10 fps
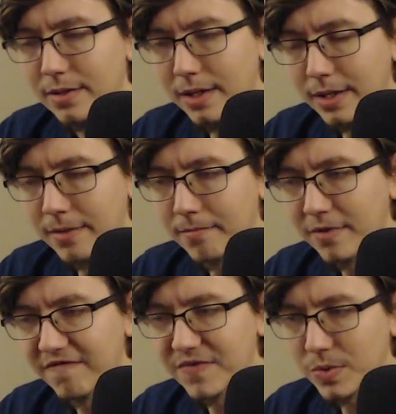
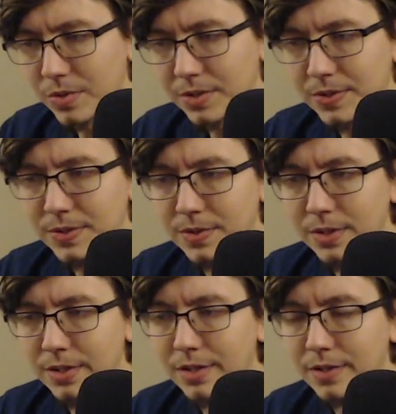of sorts
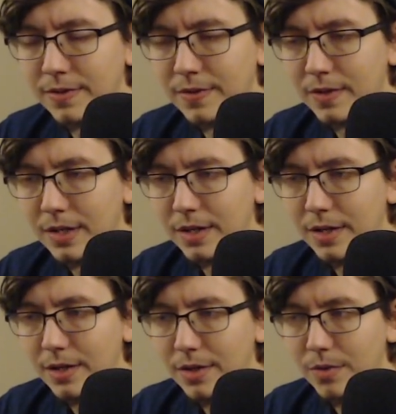
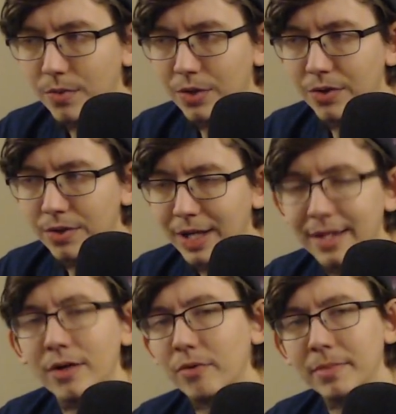will
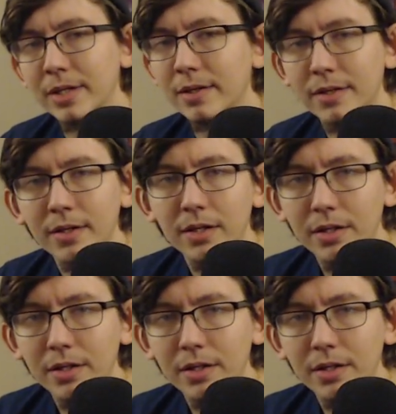kind of help me